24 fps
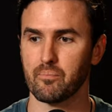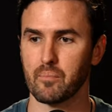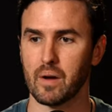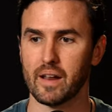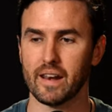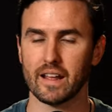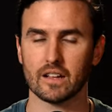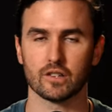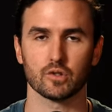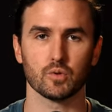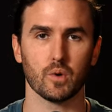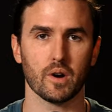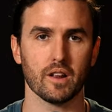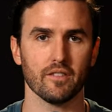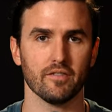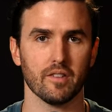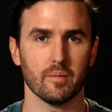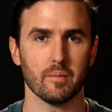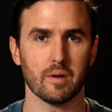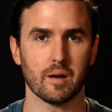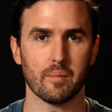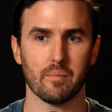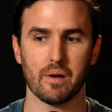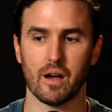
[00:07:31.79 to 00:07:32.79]
My next
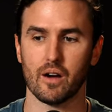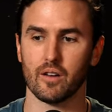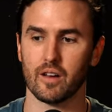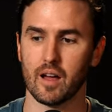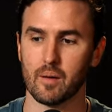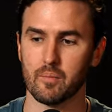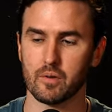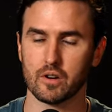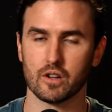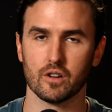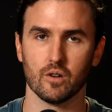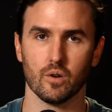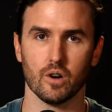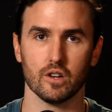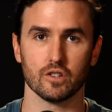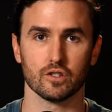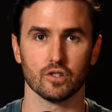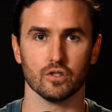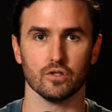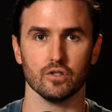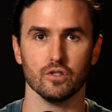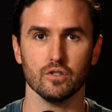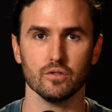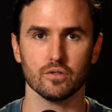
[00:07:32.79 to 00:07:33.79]
25 minute bout, I'm gonna go
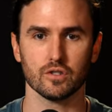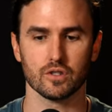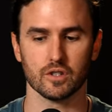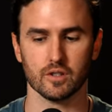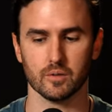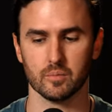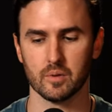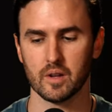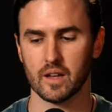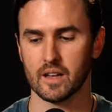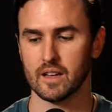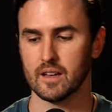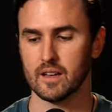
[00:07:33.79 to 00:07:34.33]
onto YouTube,